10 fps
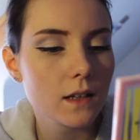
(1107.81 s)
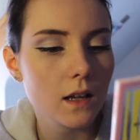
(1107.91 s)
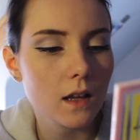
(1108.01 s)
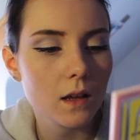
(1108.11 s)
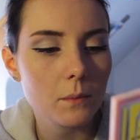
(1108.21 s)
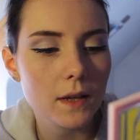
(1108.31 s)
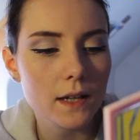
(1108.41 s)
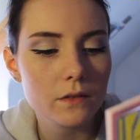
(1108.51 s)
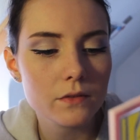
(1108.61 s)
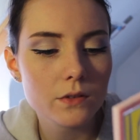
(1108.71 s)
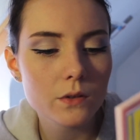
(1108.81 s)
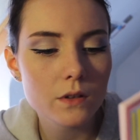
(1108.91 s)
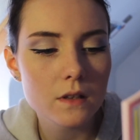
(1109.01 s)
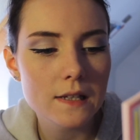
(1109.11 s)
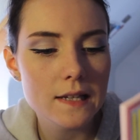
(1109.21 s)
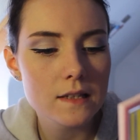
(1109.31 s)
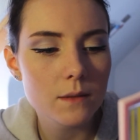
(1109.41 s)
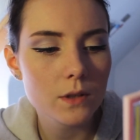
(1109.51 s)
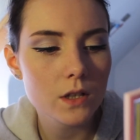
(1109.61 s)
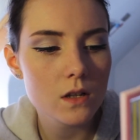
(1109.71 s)
Um, and for this,
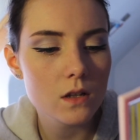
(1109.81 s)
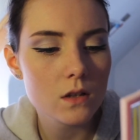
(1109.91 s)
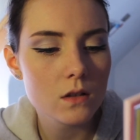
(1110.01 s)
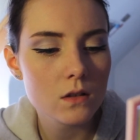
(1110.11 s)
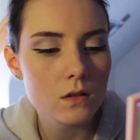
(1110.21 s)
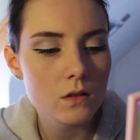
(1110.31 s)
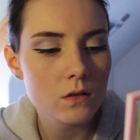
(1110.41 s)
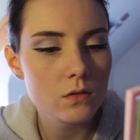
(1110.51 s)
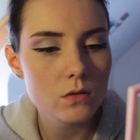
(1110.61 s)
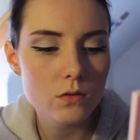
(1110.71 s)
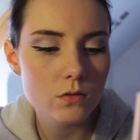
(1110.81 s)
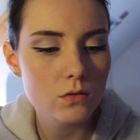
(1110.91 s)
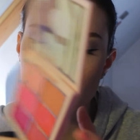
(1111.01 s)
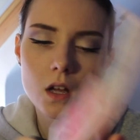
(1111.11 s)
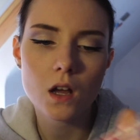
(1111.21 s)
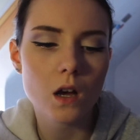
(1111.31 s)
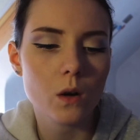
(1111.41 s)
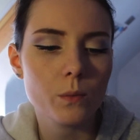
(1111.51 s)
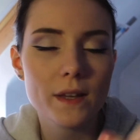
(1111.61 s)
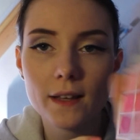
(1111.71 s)
I'm going to use...
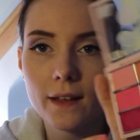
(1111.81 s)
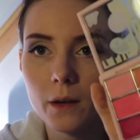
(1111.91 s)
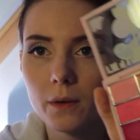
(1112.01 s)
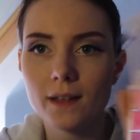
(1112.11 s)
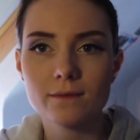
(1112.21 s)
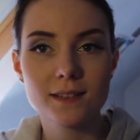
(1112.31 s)
Oh, We Can Get Away.